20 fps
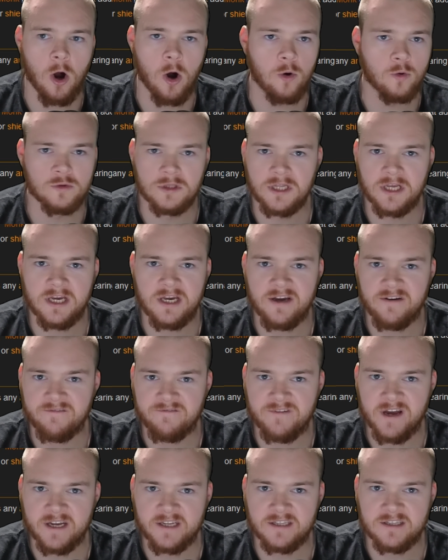only
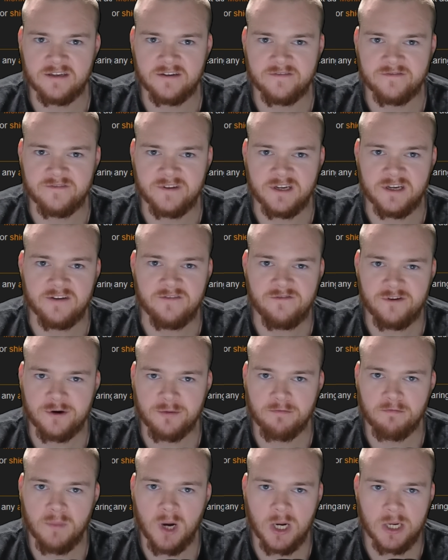effective if
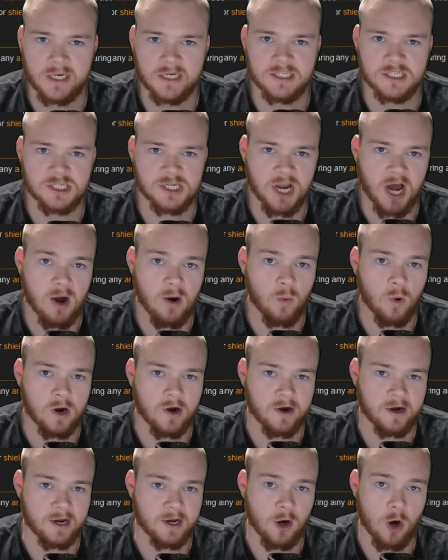your monk is not
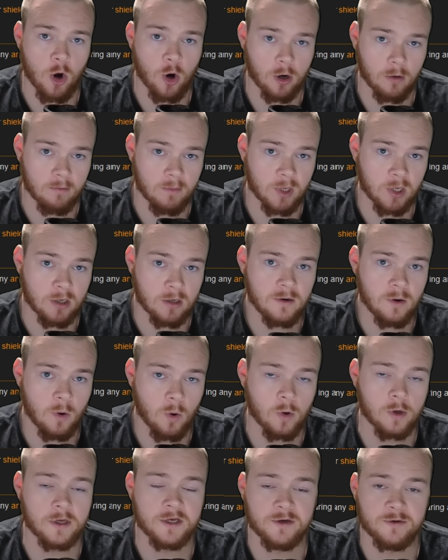wearing armor
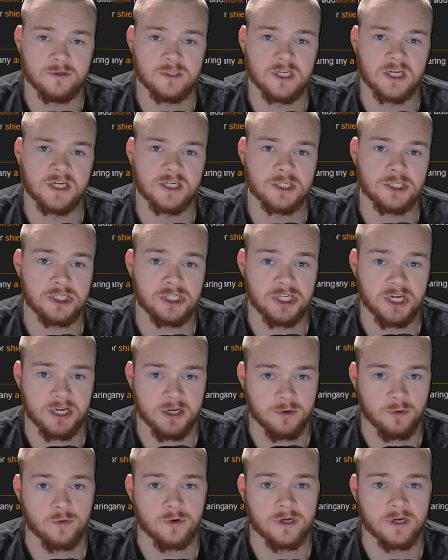or using a shield.